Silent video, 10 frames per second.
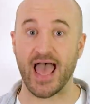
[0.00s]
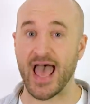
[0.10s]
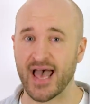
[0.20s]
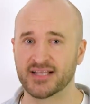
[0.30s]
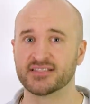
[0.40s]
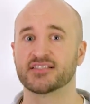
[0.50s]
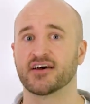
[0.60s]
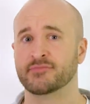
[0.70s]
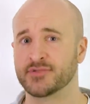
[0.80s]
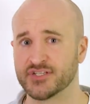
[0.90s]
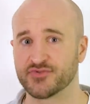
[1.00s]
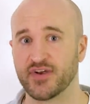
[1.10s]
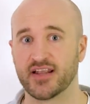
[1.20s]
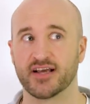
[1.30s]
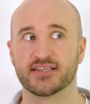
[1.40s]
And I'm just
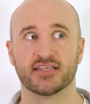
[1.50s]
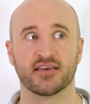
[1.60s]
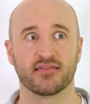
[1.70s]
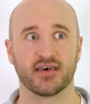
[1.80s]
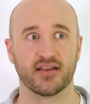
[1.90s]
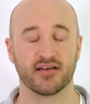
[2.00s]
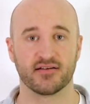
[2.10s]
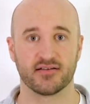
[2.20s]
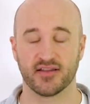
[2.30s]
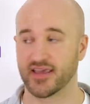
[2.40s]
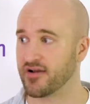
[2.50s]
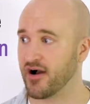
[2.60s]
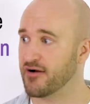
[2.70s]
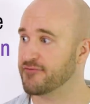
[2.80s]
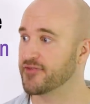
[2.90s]
realizing that like
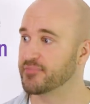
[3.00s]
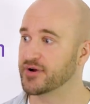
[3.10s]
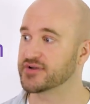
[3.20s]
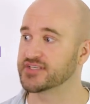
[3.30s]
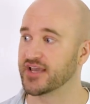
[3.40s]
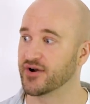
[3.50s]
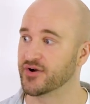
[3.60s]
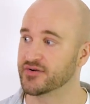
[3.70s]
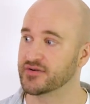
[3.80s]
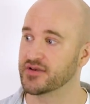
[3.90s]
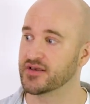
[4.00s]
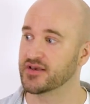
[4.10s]
half the books I own,